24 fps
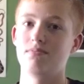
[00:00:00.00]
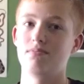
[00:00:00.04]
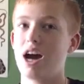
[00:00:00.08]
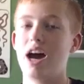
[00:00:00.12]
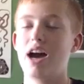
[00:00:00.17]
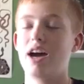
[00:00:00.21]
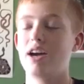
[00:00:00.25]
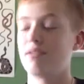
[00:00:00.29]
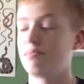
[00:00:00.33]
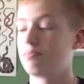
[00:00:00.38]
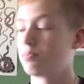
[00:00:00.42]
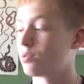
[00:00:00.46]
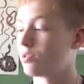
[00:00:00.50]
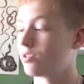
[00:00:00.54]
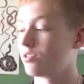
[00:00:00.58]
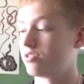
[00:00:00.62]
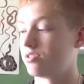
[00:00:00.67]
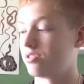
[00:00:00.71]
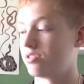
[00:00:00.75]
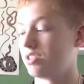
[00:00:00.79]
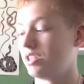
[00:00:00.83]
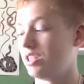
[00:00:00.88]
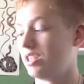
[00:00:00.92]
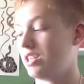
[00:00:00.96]
I
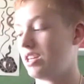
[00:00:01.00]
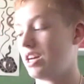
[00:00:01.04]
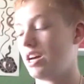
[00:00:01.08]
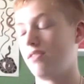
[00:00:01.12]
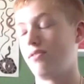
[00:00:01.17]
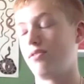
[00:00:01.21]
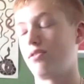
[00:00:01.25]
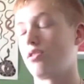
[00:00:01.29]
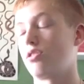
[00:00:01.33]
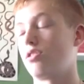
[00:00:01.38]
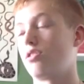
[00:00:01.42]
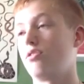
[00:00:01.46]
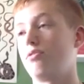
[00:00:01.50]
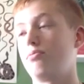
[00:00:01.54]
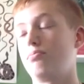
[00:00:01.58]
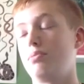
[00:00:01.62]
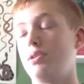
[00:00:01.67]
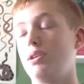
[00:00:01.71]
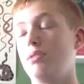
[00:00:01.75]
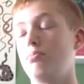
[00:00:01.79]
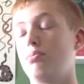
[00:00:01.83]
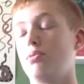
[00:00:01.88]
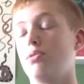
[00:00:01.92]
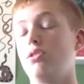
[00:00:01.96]
personally have heard of
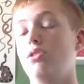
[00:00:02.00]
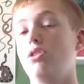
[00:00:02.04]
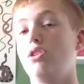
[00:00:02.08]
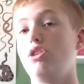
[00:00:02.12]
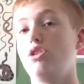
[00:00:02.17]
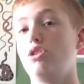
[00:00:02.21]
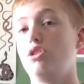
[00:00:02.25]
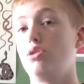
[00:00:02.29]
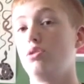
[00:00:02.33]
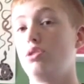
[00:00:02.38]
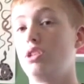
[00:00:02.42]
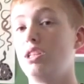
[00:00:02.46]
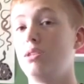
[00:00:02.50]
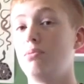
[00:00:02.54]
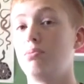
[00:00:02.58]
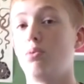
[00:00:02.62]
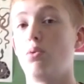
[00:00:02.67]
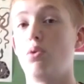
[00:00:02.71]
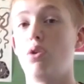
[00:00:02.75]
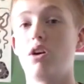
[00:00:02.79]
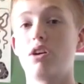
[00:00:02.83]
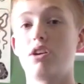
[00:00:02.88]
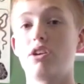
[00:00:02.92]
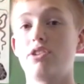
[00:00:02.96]
people who keep
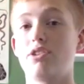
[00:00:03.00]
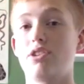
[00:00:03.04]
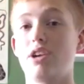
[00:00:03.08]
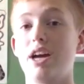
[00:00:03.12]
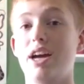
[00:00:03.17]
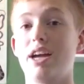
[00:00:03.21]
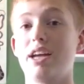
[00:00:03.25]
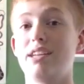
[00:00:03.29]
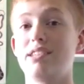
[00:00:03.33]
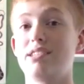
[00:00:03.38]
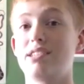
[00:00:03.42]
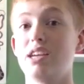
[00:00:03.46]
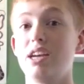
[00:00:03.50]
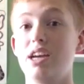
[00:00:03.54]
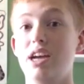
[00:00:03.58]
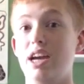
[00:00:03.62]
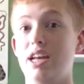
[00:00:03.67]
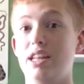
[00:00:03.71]
water dragons,